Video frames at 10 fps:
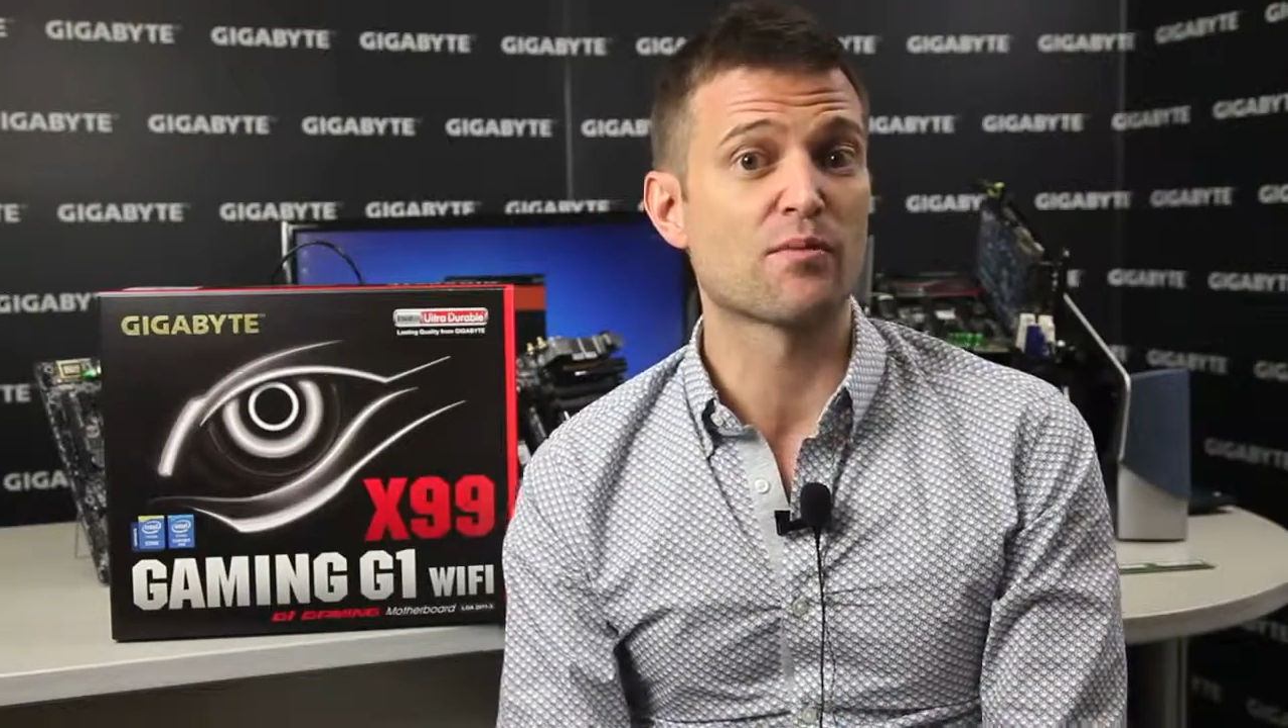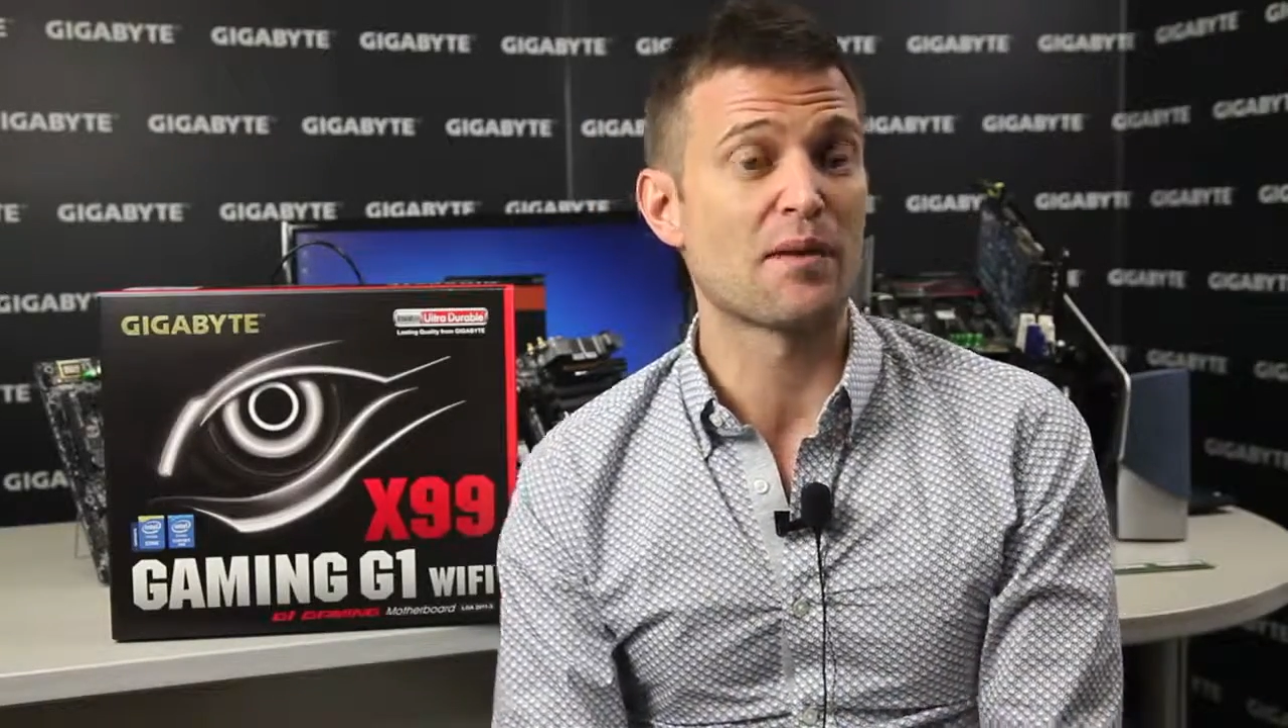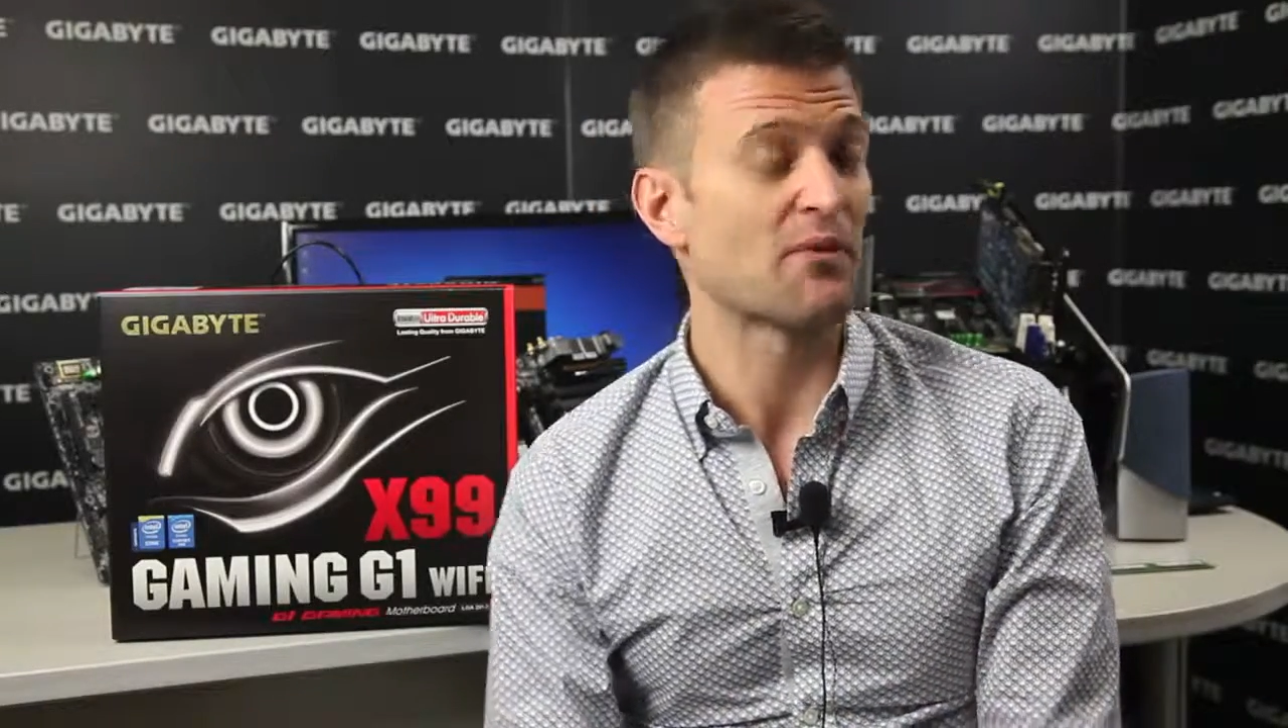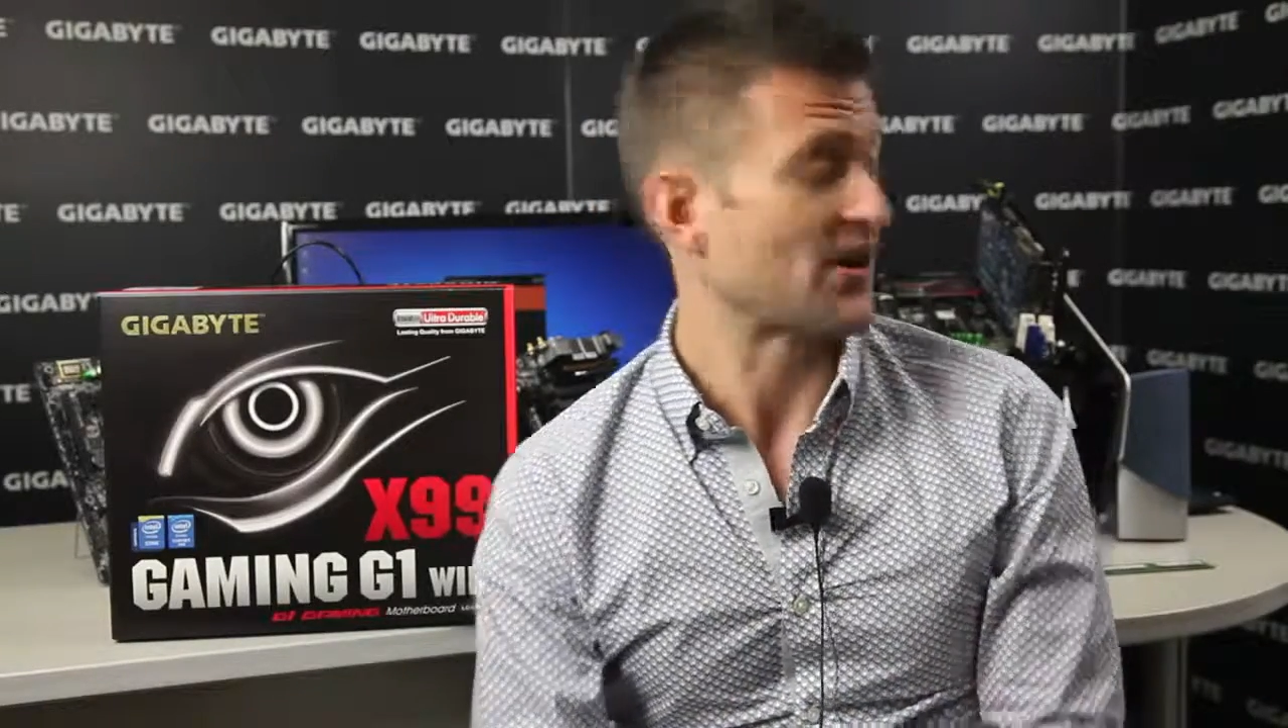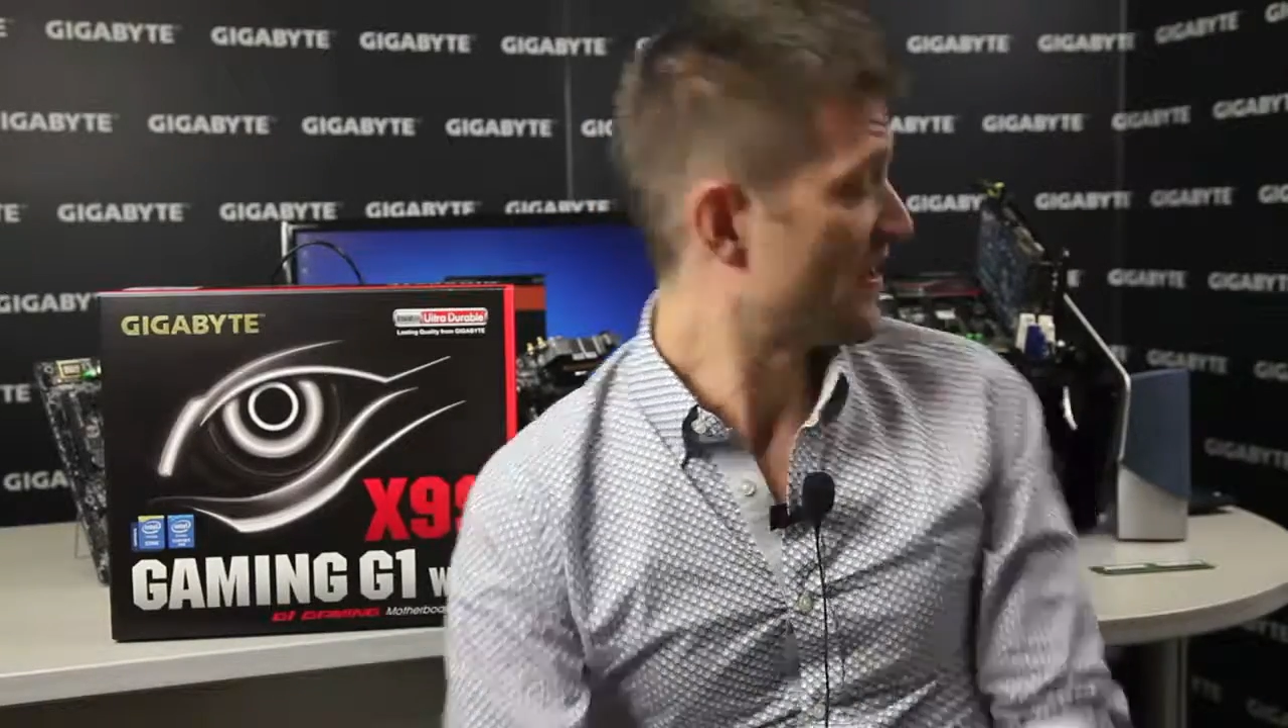
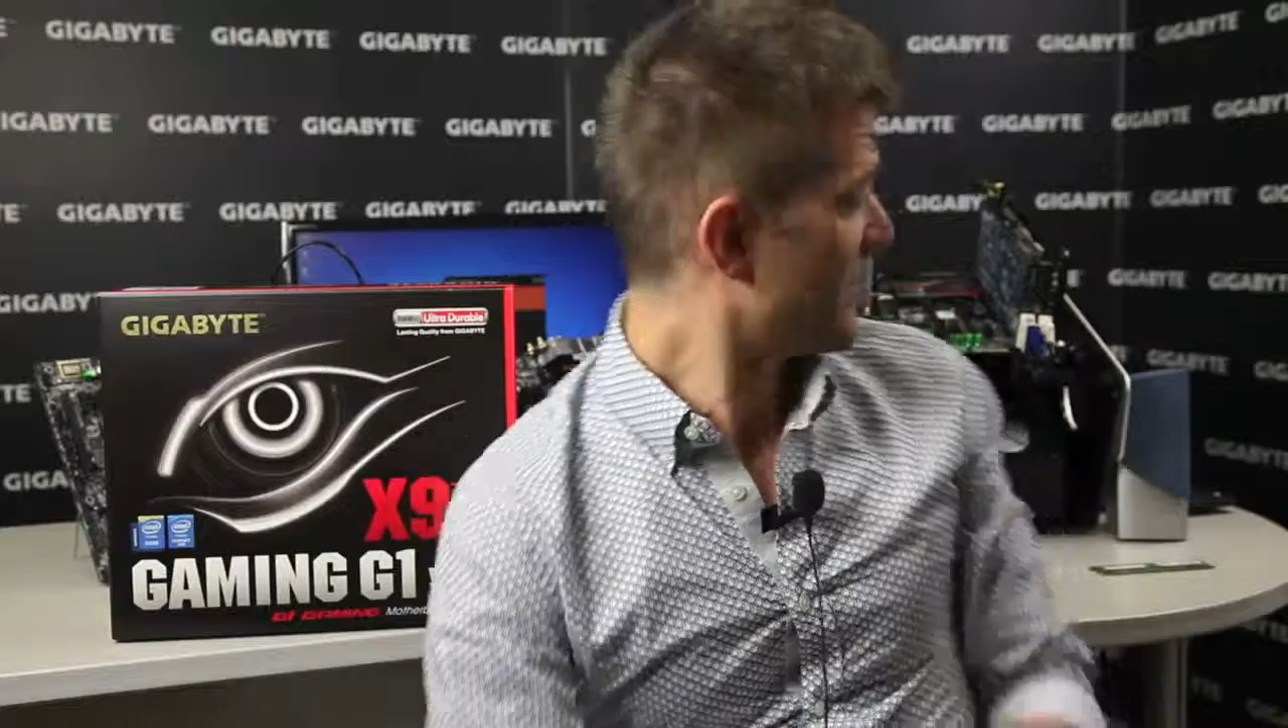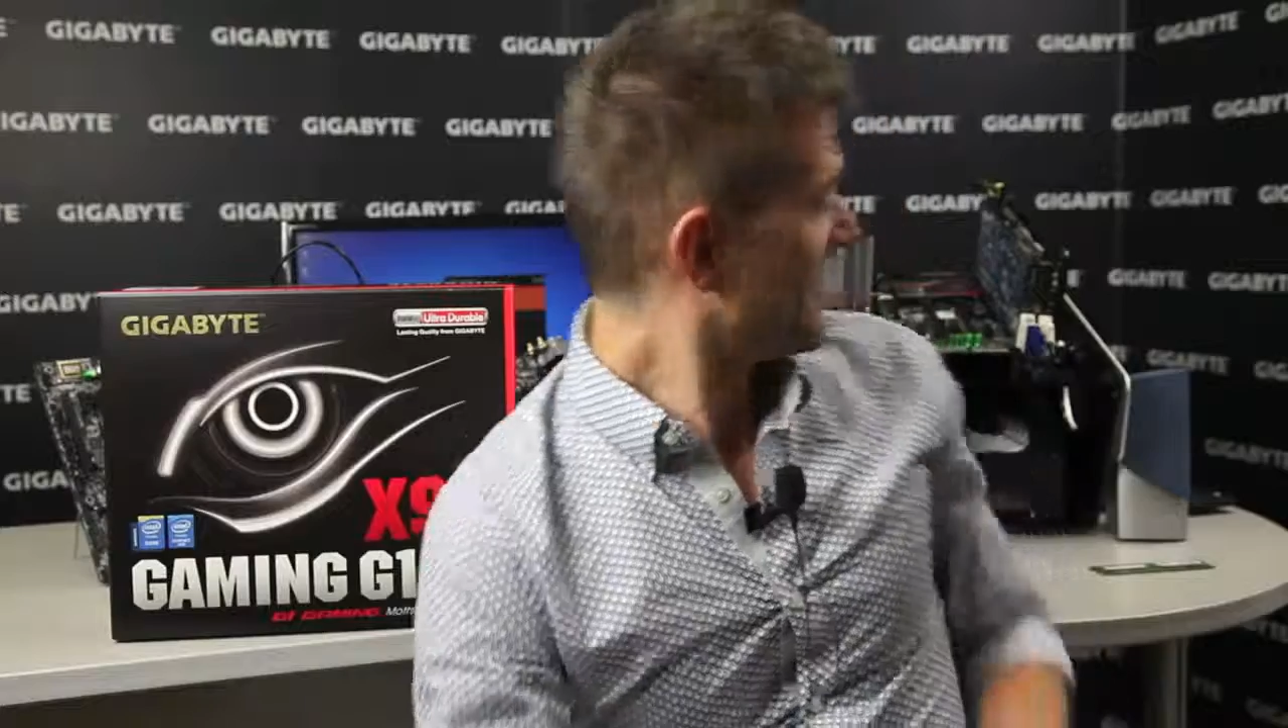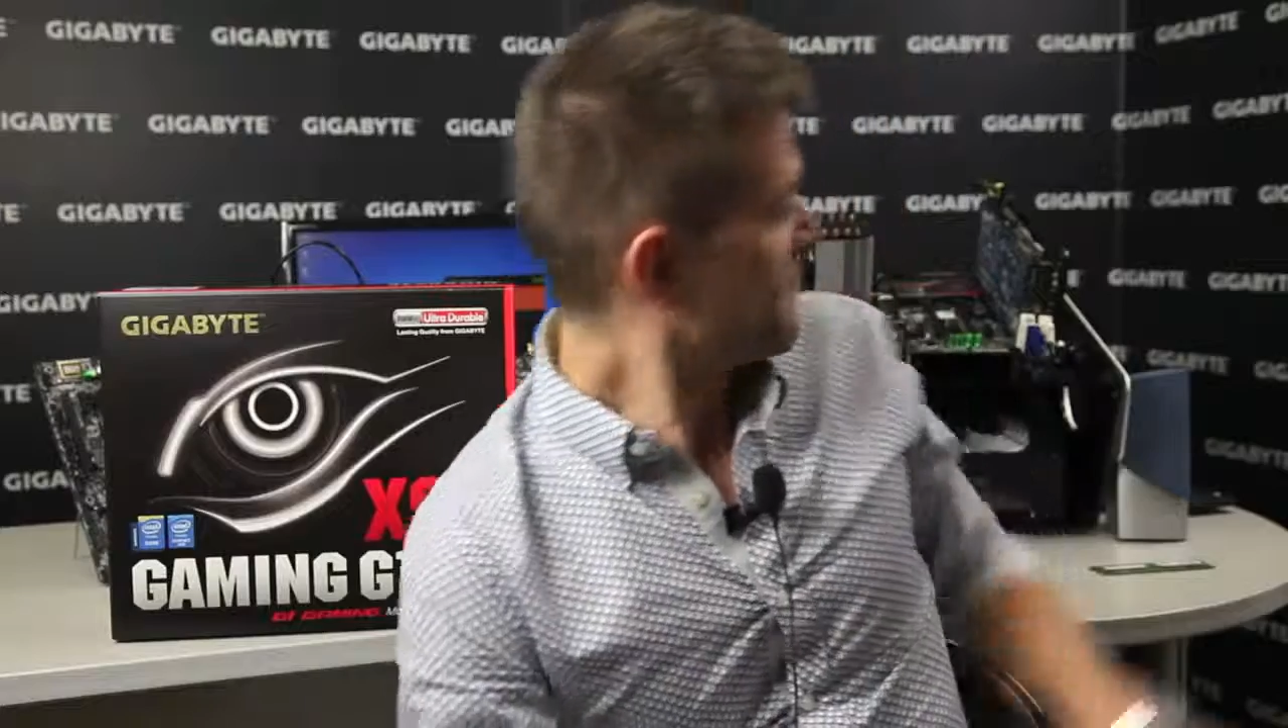memory.